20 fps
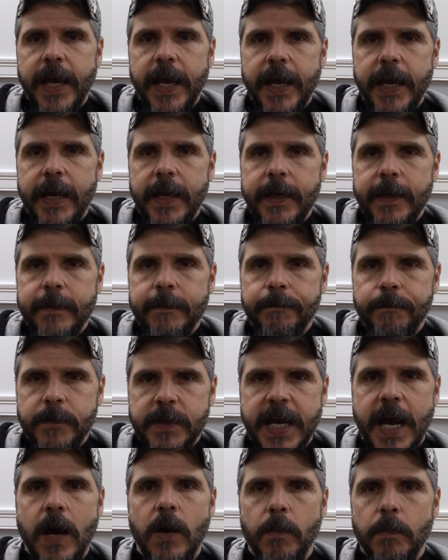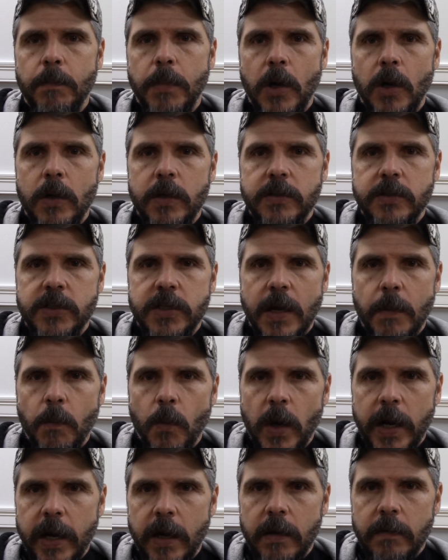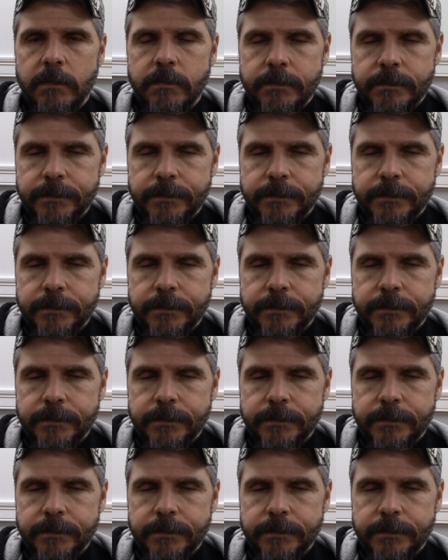a down bird somewhere